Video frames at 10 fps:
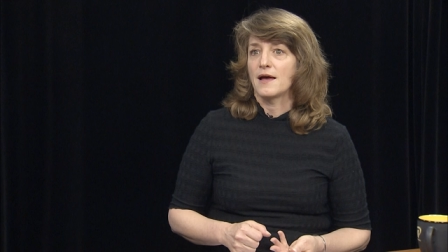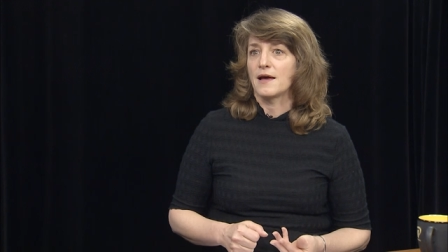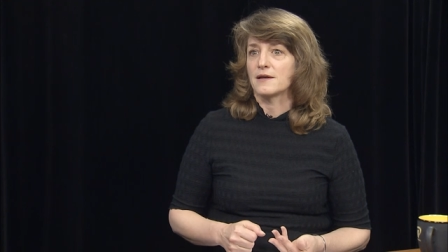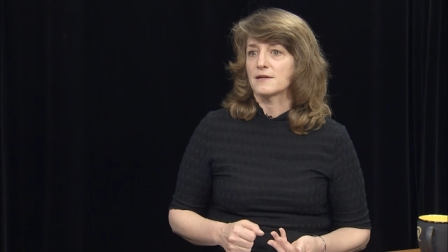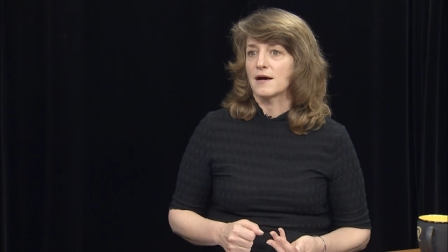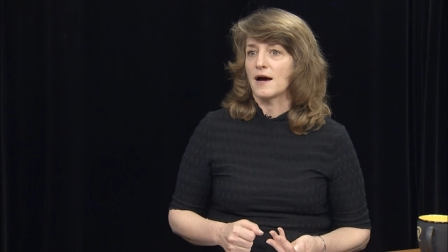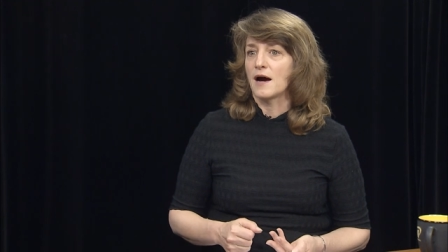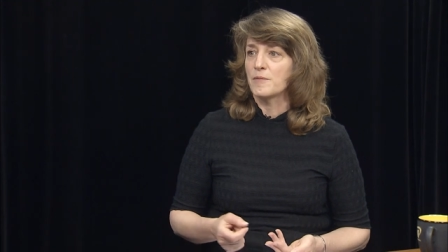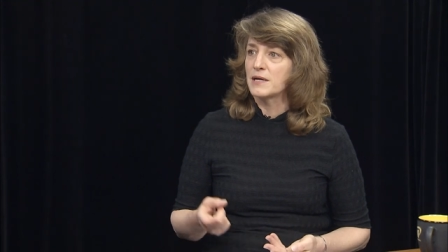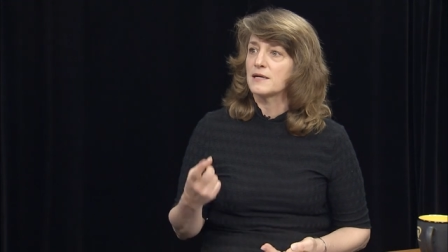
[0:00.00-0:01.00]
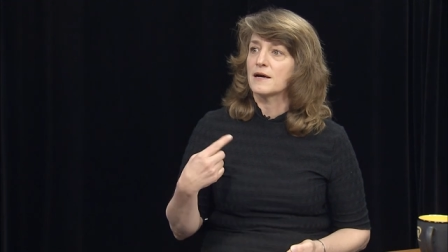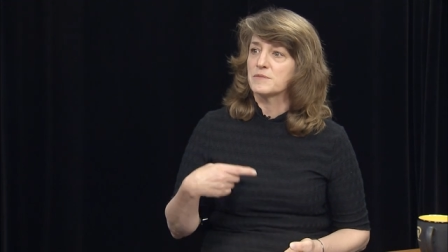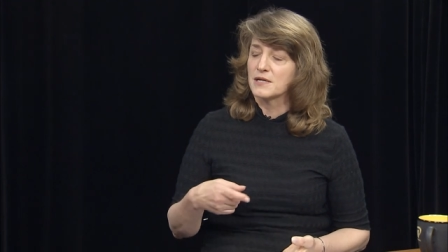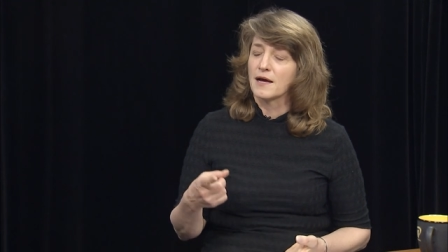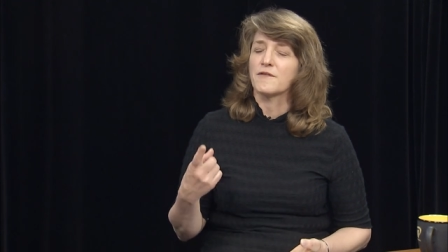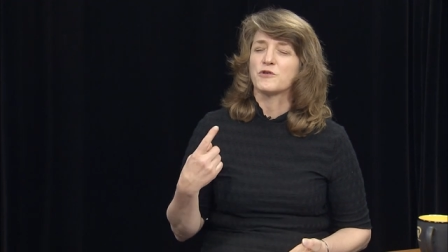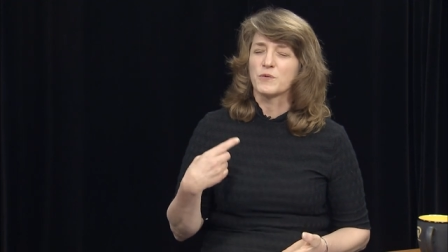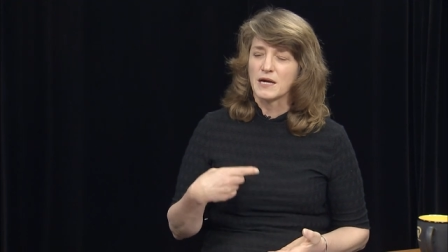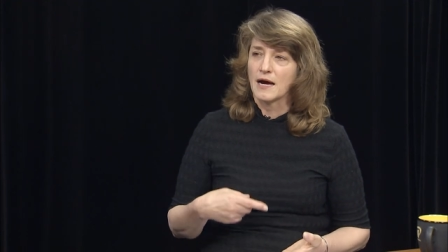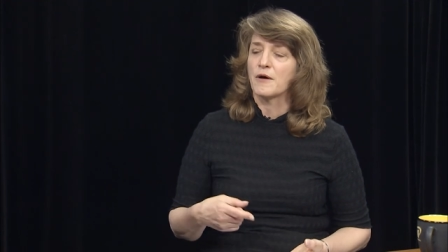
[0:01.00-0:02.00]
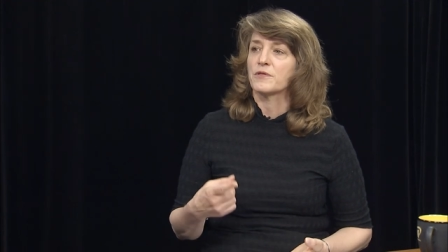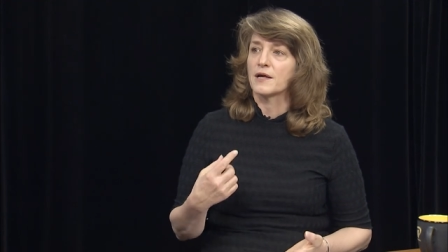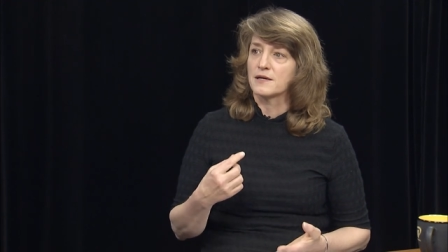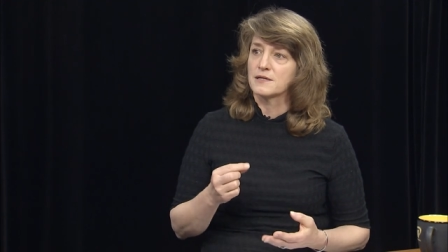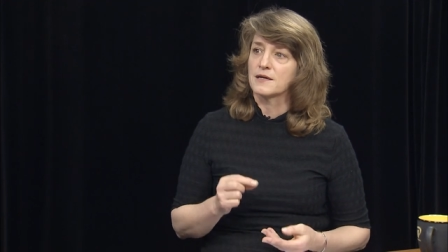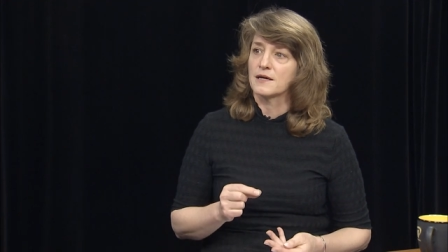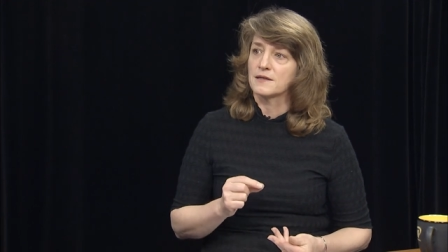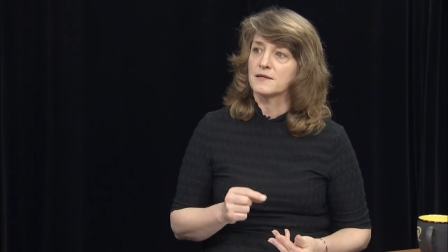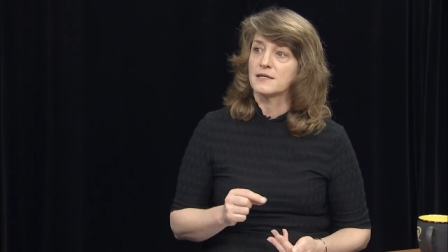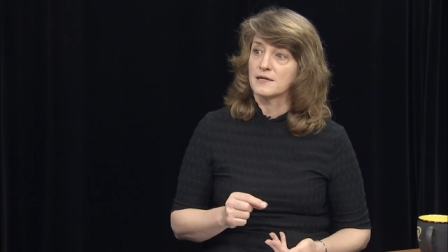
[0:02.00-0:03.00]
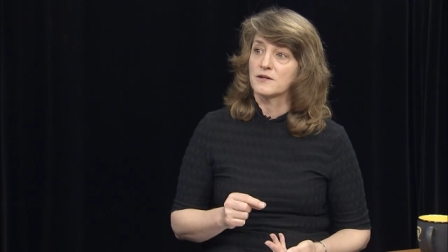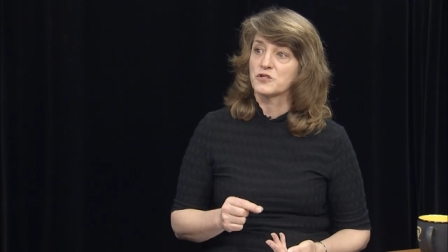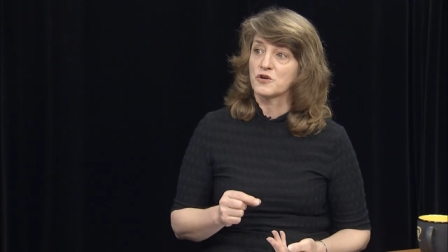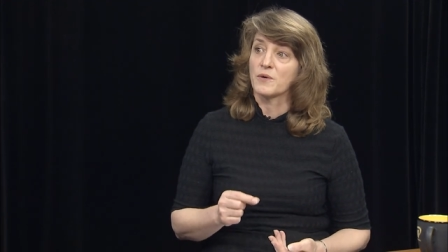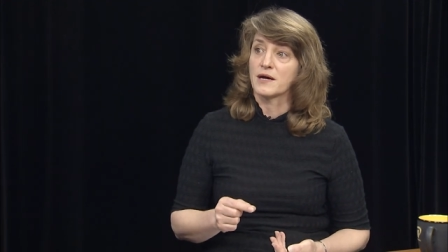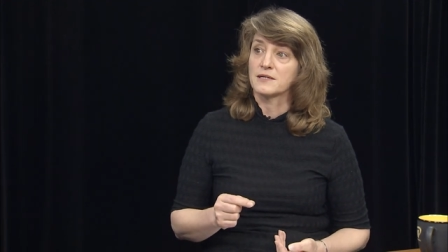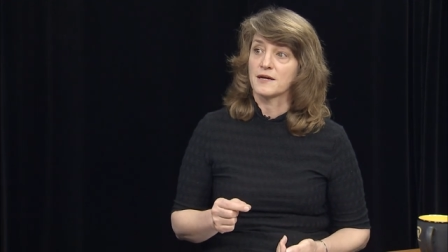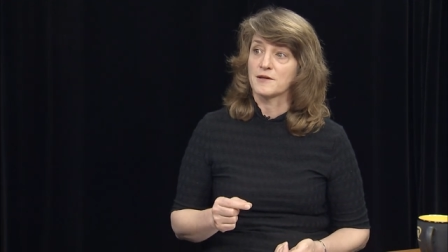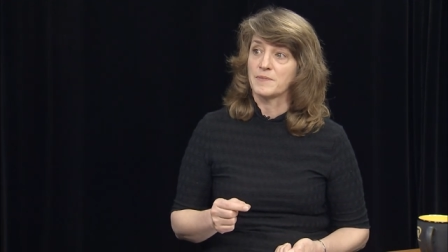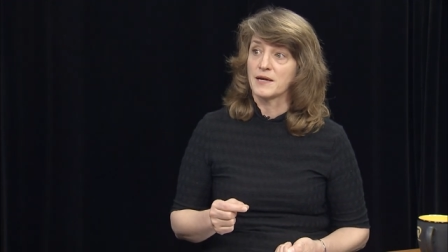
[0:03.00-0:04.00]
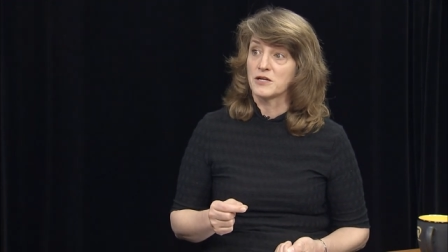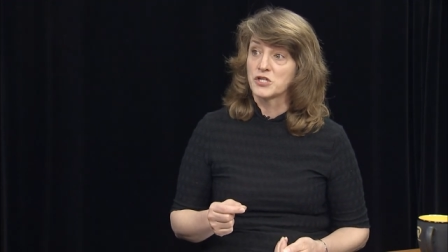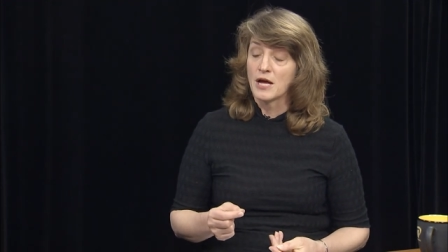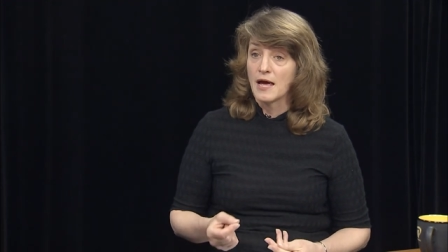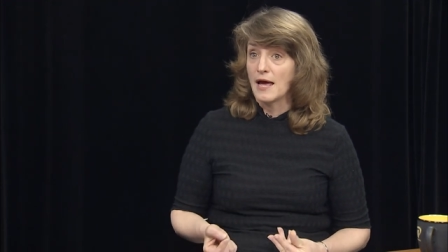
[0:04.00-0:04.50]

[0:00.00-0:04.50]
And how many times did I have to recount that to get the details correct on the page?